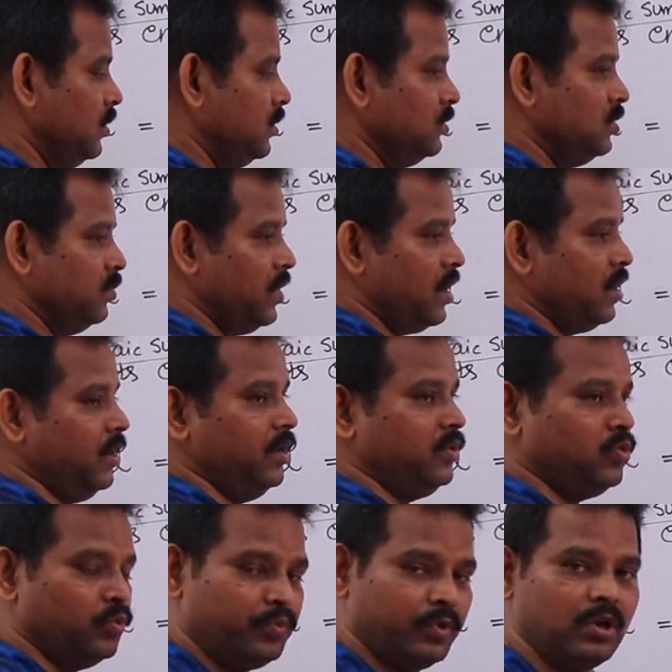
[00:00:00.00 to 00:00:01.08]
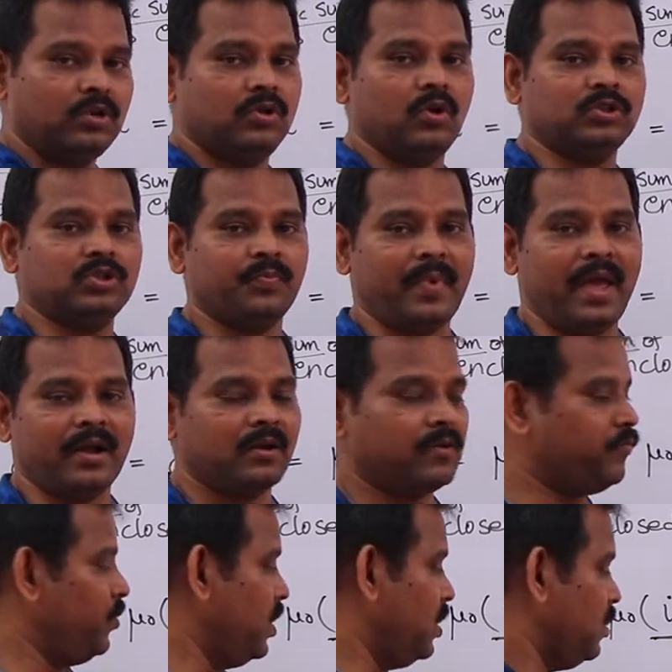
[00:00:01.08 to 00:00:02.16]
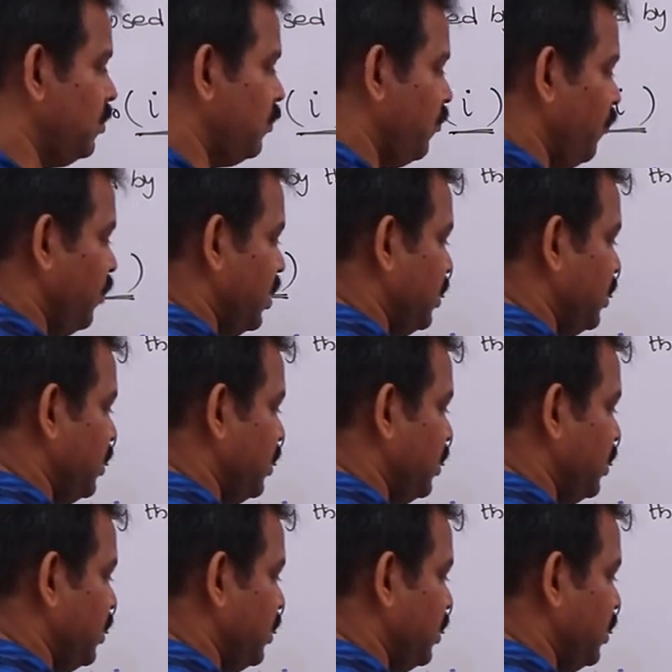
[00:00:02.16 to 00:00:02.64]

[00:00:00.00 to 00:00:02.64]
Similarly, to produce magnetic field, we